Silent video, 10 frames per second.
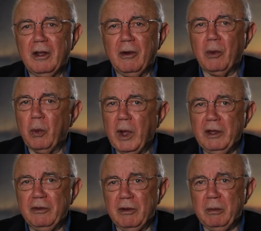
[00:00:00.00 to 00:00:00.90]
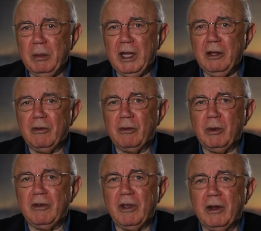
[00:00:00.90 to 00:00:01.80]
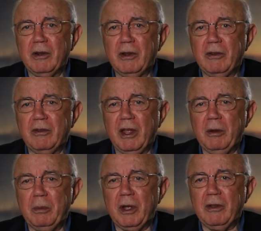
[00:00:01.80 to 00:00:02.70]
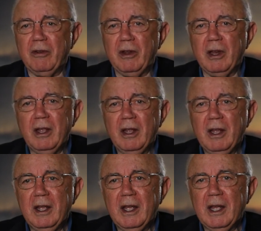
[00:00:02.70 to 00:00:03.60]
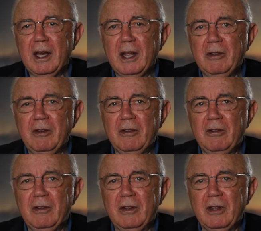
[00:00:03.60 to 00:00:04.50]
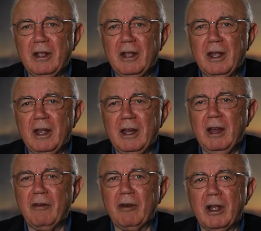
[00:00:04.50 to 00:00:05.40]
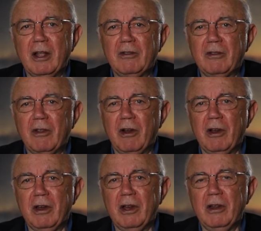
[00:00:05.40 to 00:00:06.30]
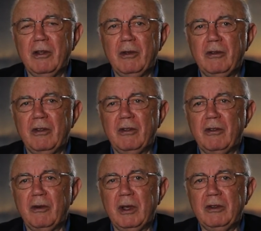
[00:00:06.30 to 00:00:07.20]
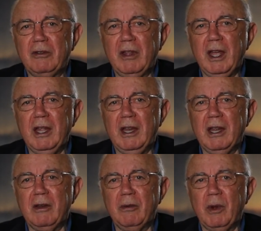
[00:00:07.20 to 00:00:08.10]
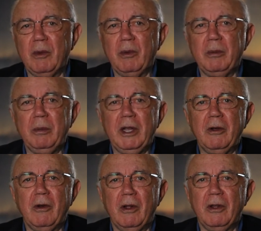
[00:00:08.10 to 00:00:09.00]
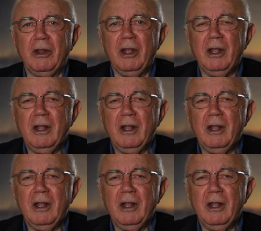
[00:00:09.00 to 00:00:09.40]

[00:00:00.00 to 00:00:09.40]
or Ways and Means, which handled the state budget. And I just never got started in those, and so I stayed in what would be called